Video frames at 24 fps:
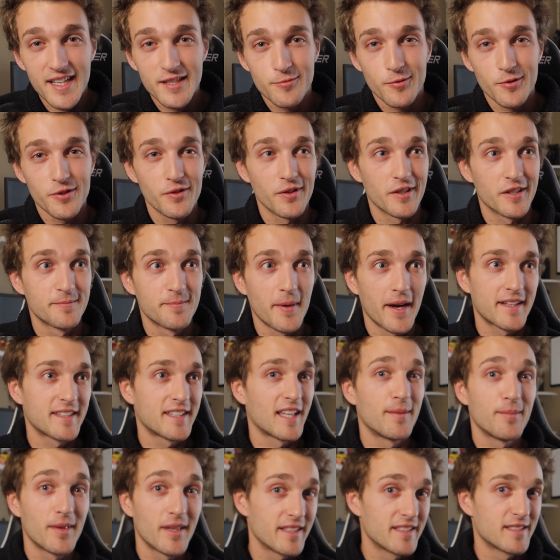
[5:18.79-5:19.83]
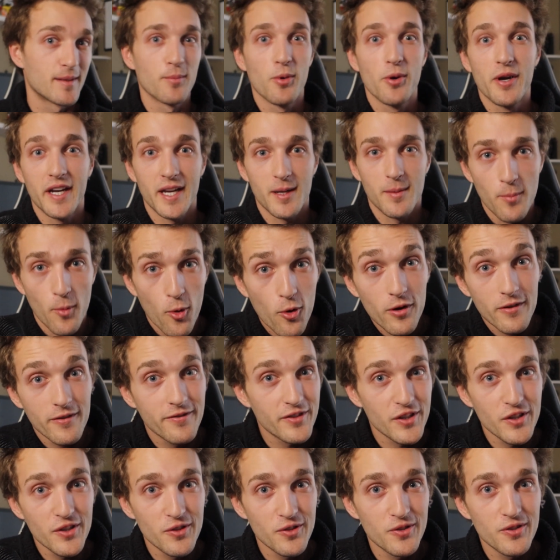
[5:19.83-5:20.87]
Were you expecting me to bring in more
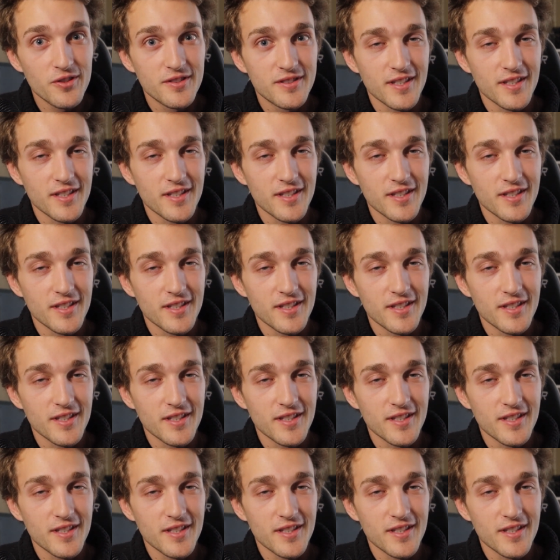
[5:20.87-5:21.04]
views?